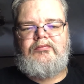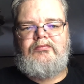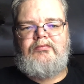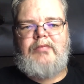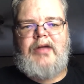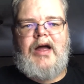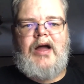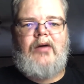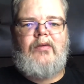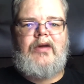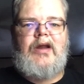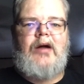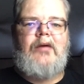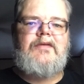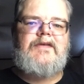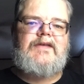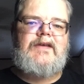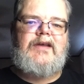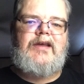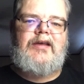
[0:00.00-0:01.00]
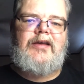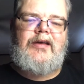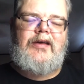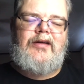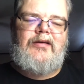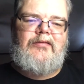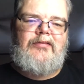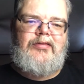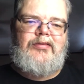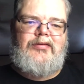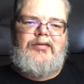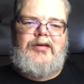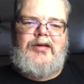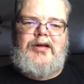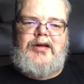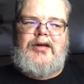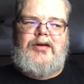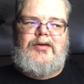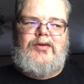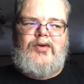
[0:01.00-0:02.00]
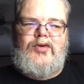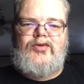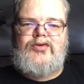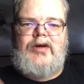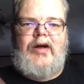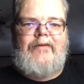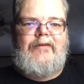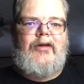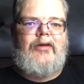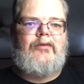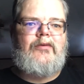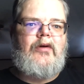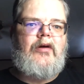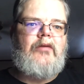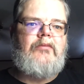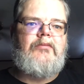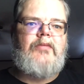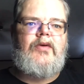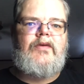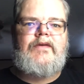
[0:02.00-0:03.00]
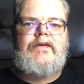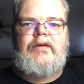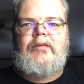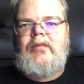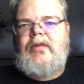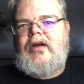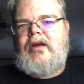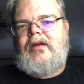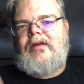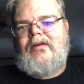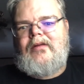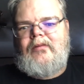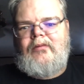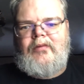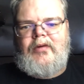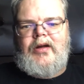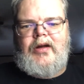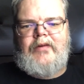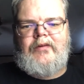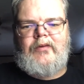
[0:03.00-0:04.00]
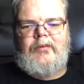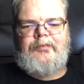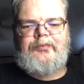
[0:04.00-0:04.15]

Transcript: Back when I was a kid, you drive down the road and moon somebody, whatever.